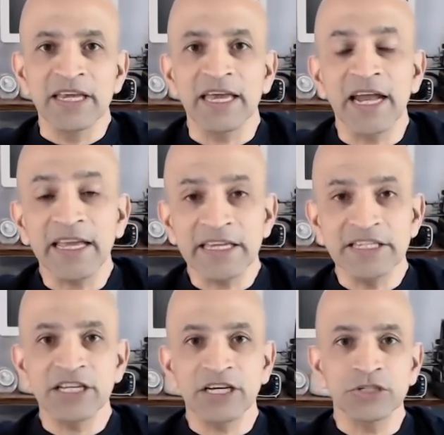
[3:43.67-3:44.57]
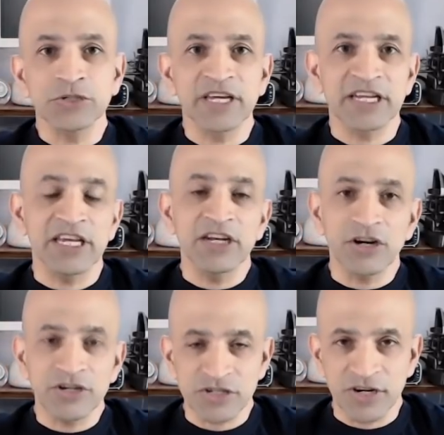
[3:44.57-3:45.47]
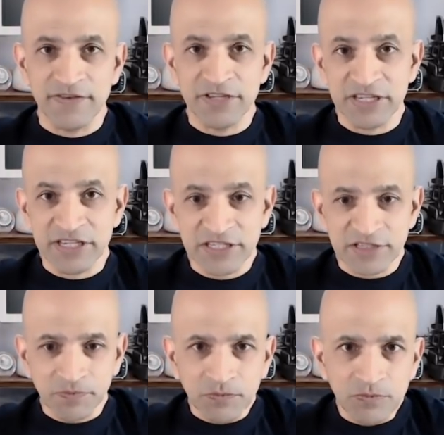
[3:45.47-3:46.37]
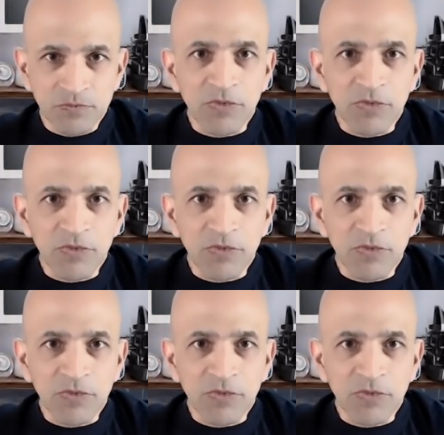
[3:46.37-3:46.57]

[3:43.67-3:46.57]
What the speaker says: And I can tell you that in our services,